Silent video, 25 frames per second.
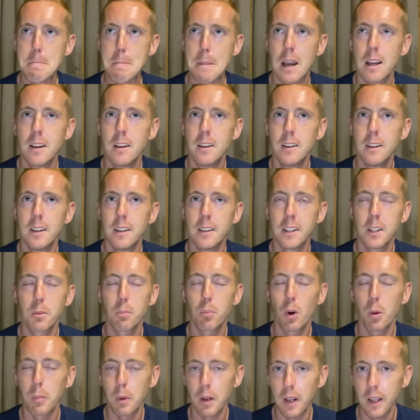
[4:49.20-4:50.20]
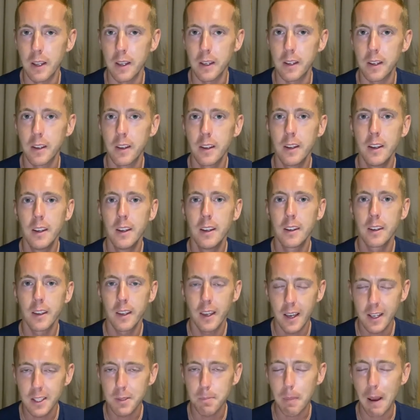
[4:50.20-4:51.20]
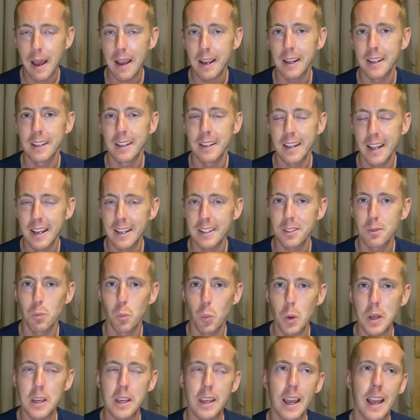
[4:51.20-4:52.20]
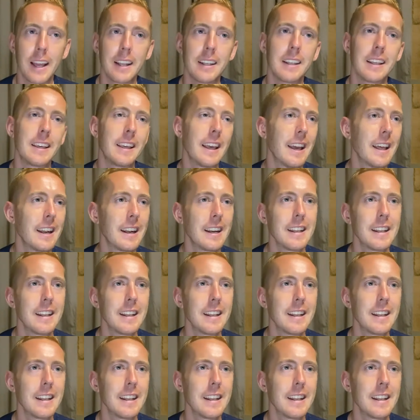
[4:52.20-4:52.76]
And then Premier League kicks back next weekend again.